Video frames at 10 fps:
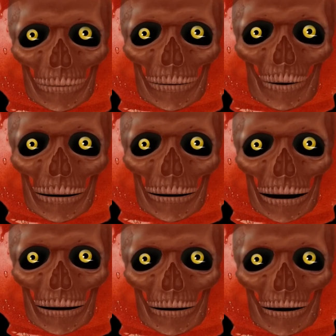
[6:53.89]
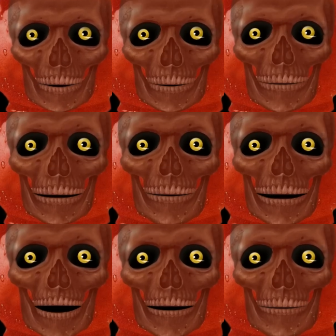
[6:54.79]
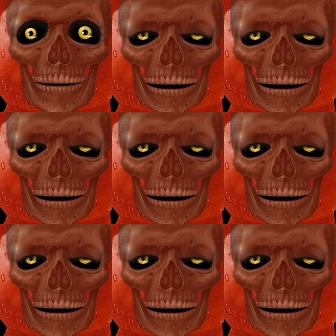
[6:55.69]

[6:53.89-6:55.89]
Can't make her keep popping out